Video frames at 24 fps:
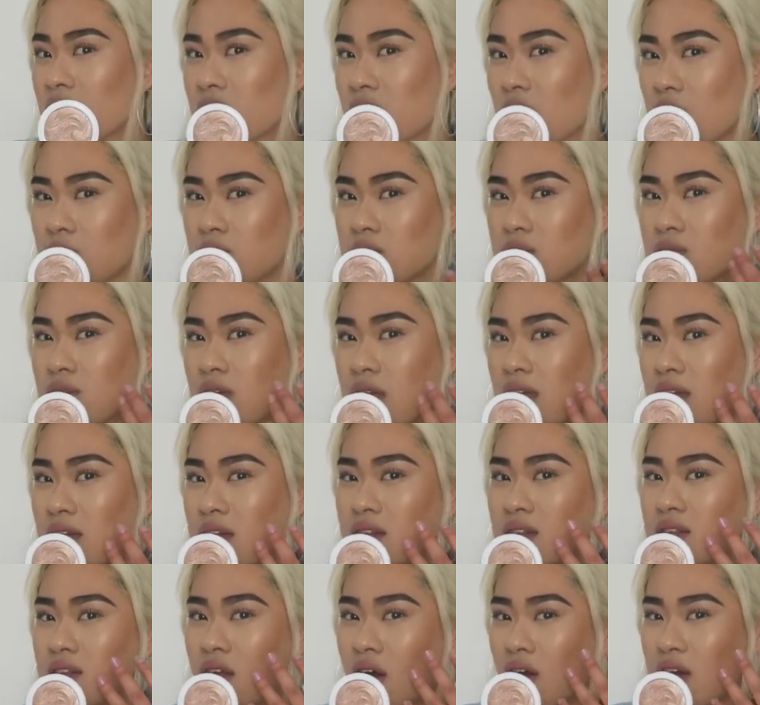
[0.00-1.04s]
goes
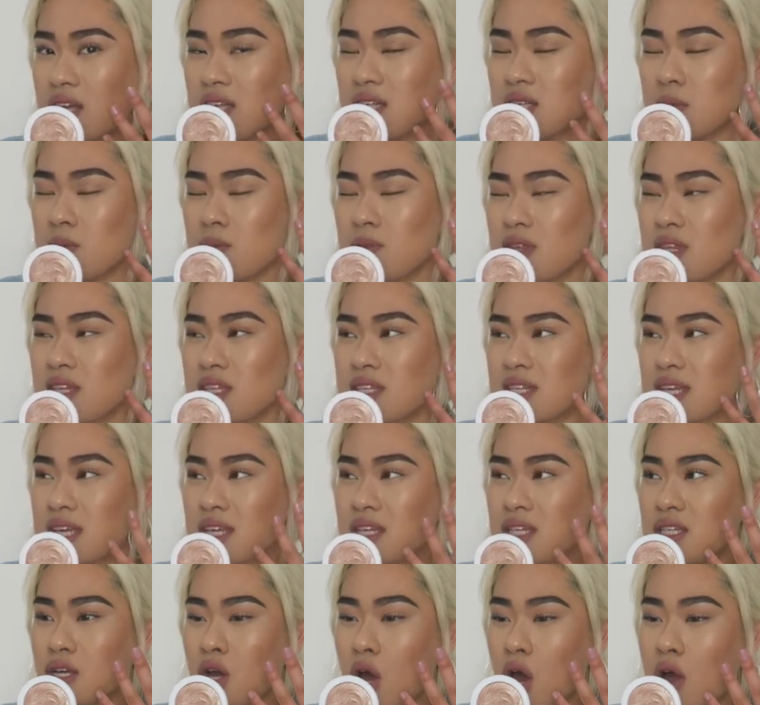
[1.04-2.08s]
in nicely with the
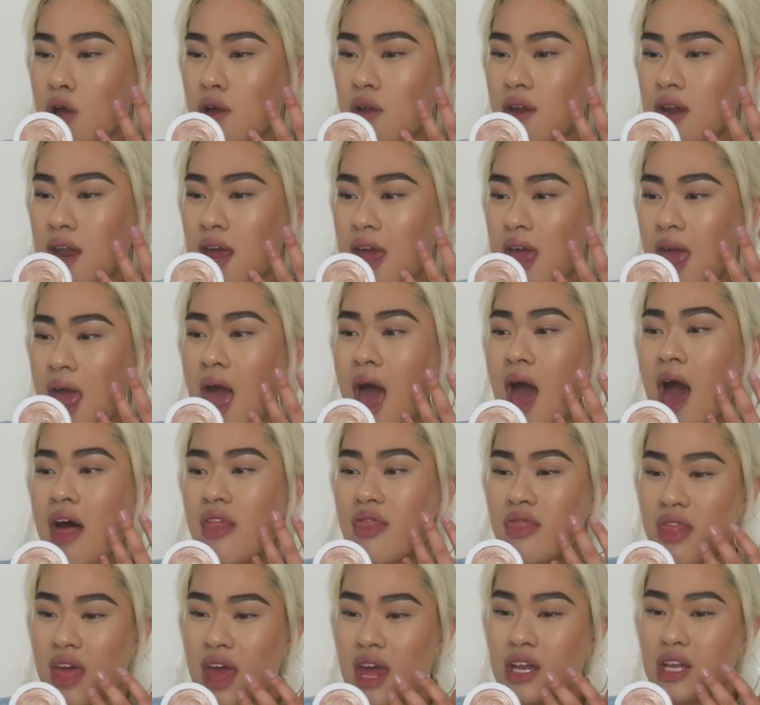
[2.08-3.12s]
skin tone,
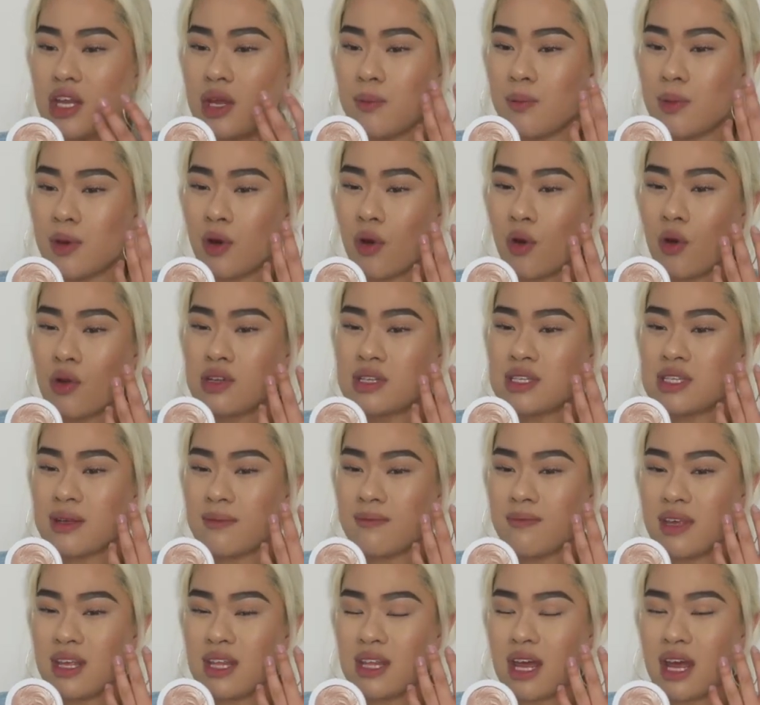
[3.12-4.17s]
and then you put on
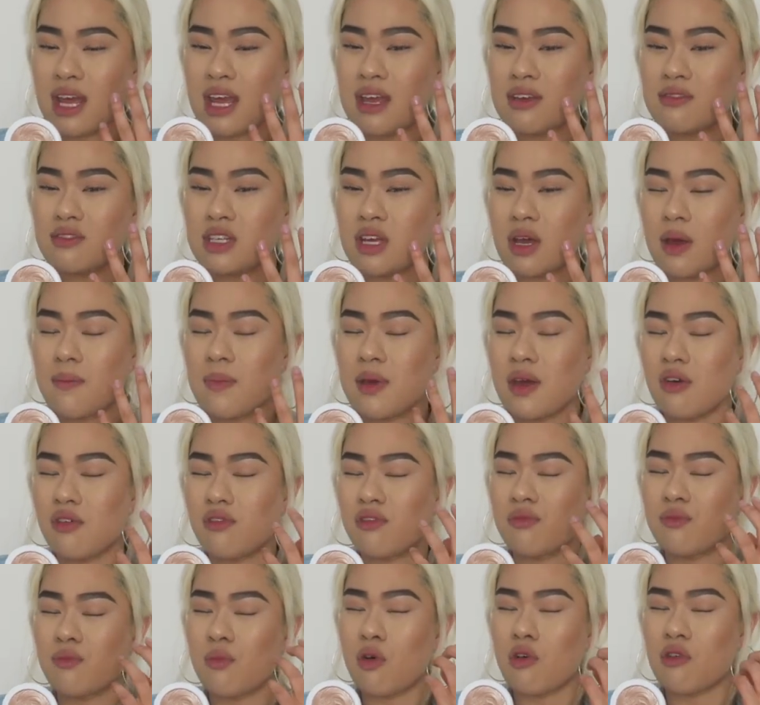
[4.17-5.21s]
something that gives it a bit
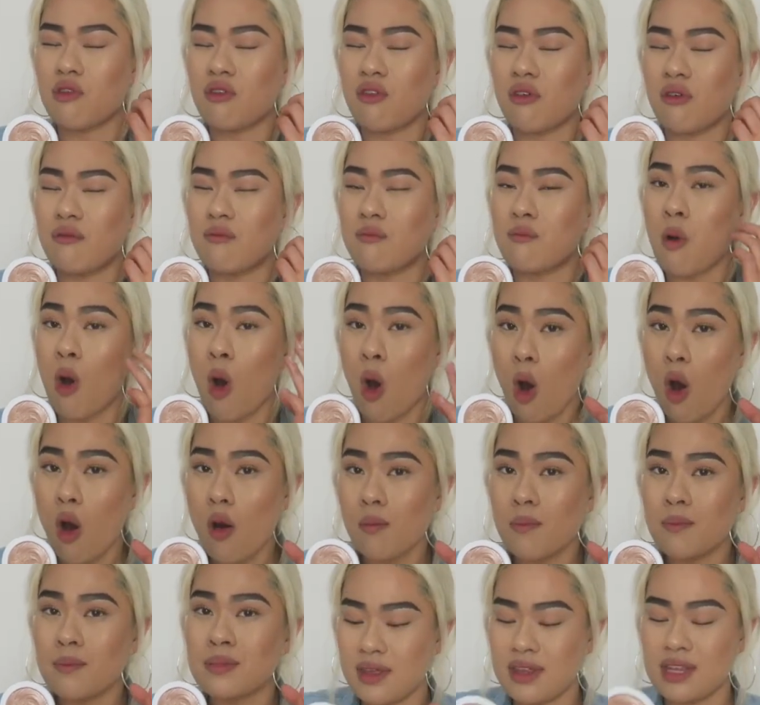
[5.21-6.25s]
of more of a
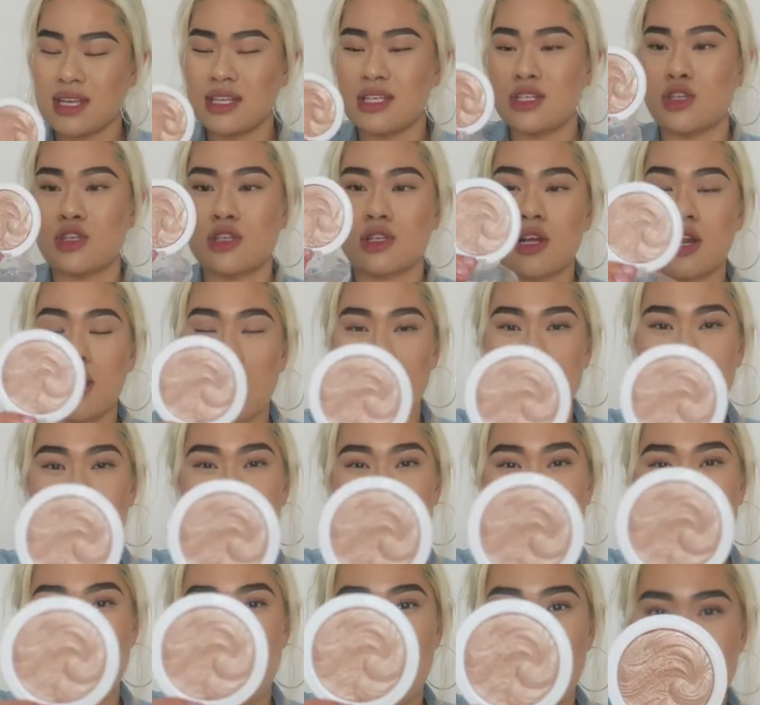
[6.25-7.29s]
pop. But this just glides
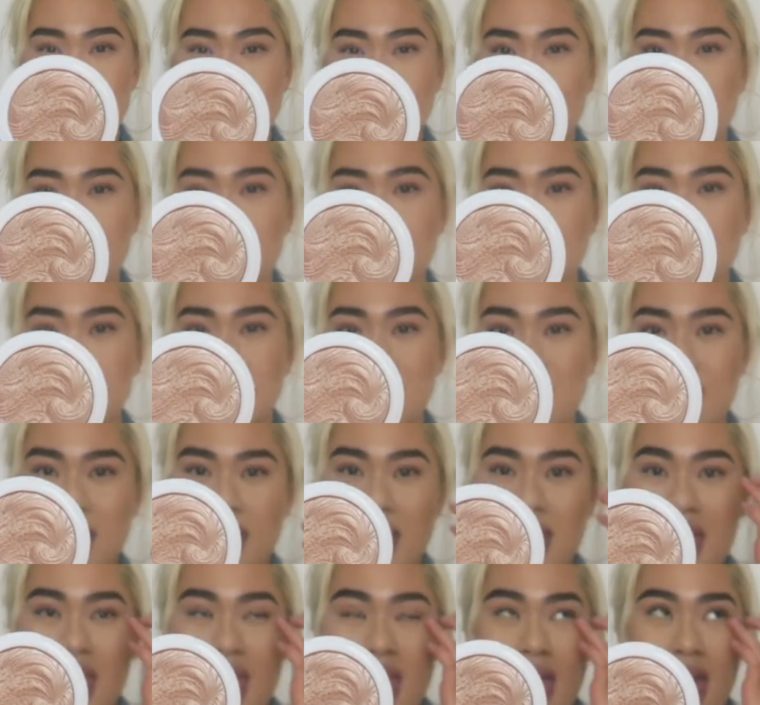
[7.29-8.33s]
on
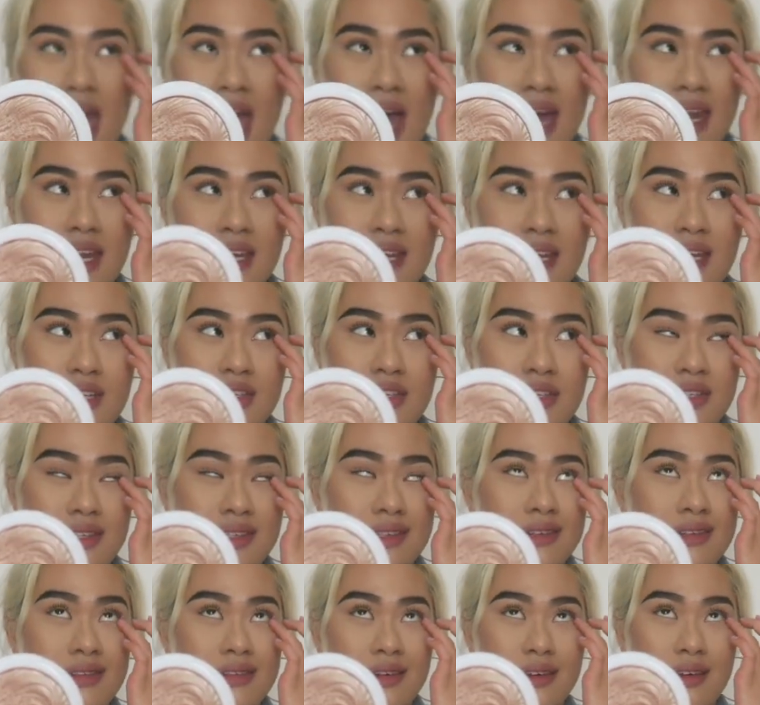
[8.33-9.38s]
effortlessly, and it just,
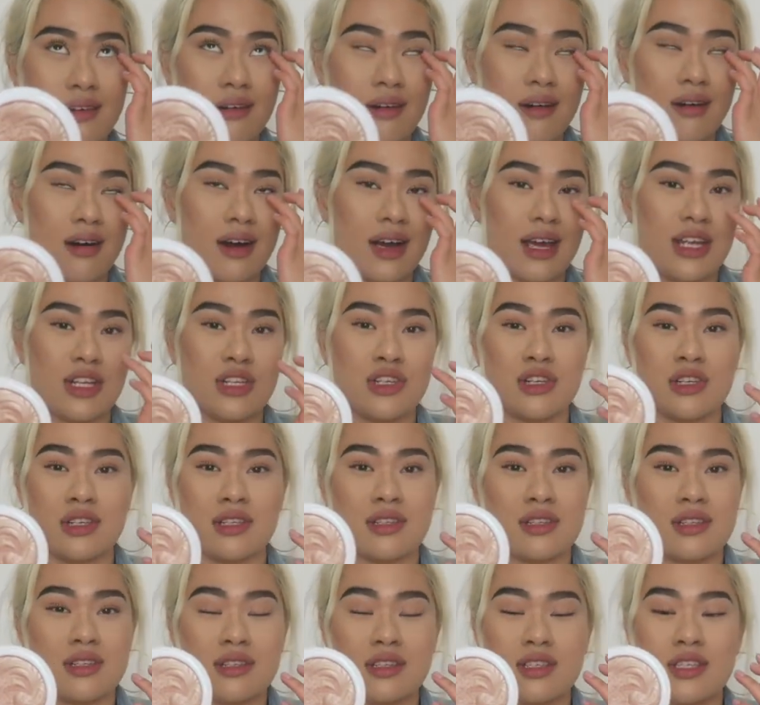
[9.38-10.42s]
oh, it's
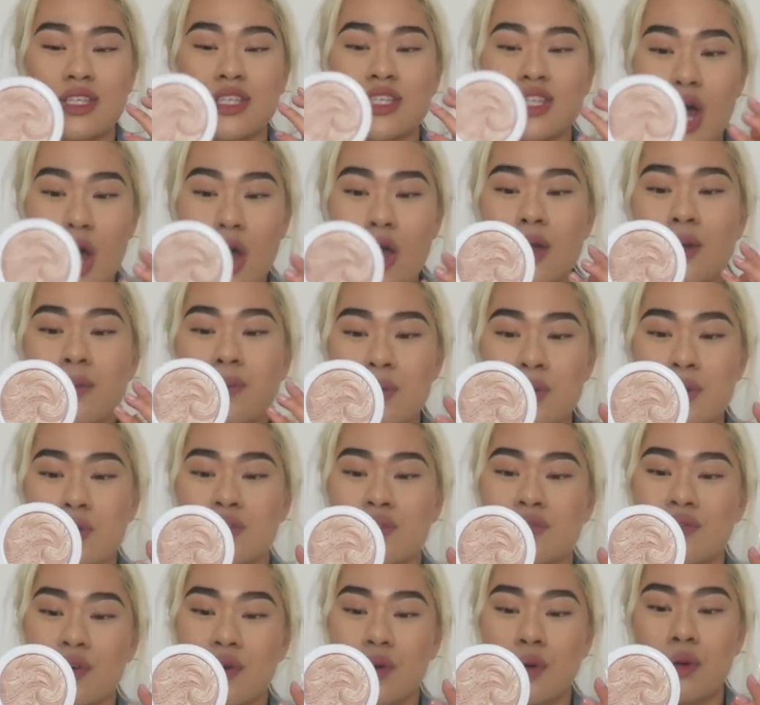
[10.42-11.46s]
just so
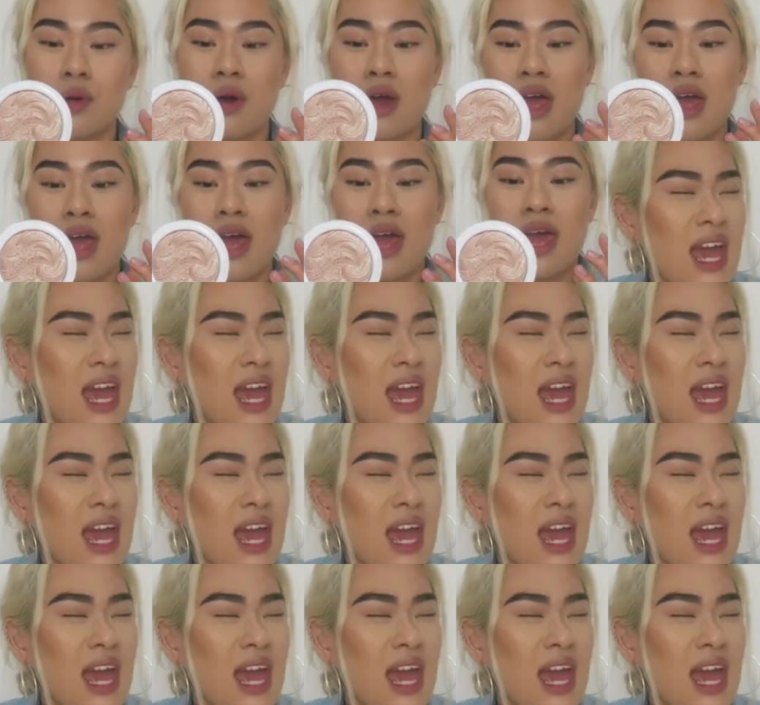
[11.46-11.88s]
beautiful.